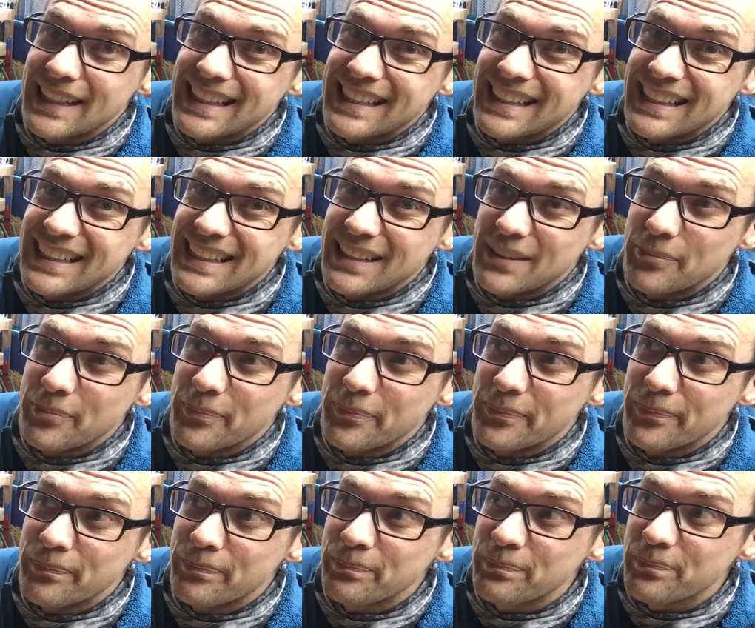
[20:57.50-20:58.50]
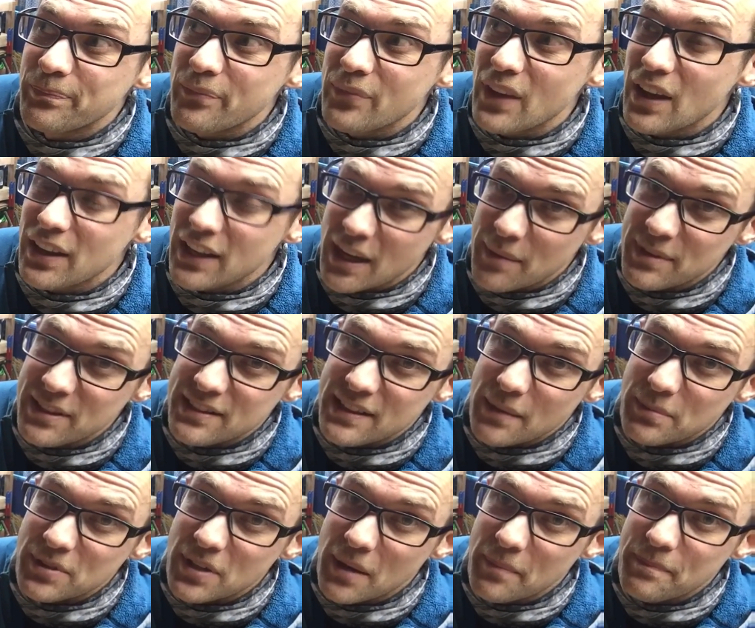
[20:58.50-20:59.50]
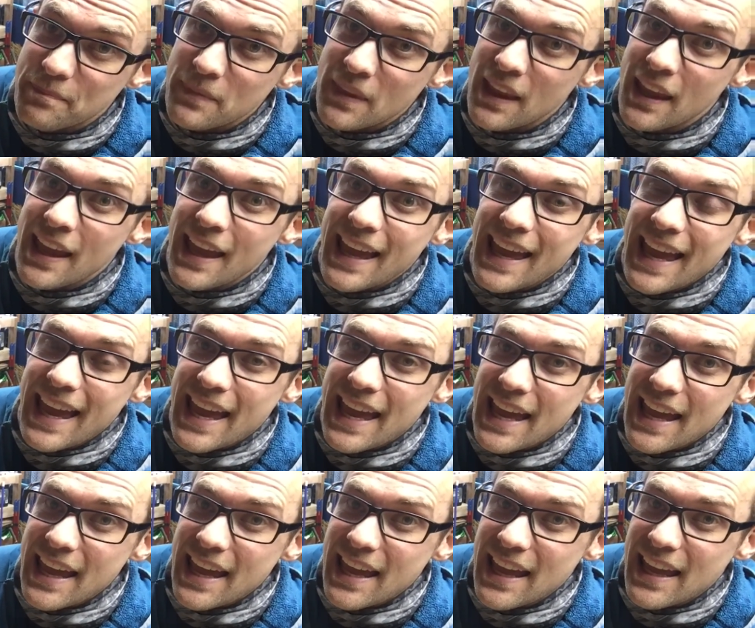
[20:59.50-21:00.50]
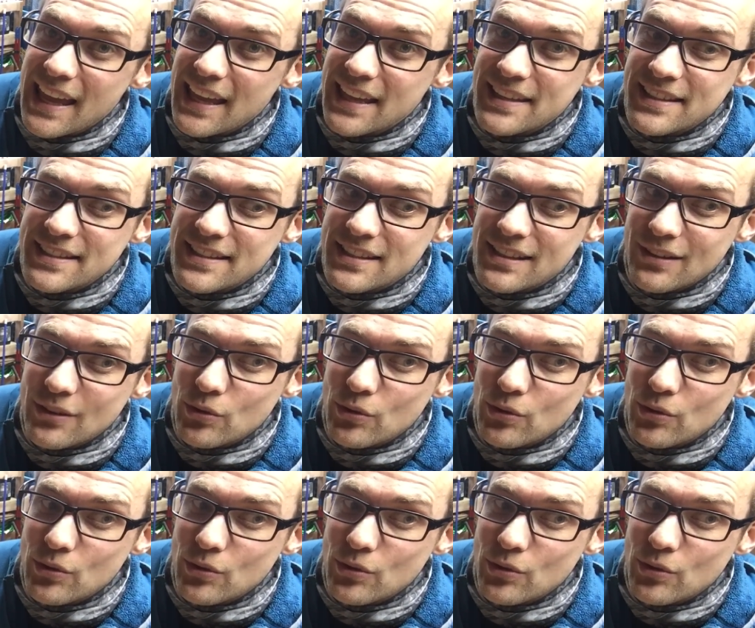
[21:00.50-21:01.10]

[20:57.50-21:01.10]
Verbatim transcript: um, cupboards up top and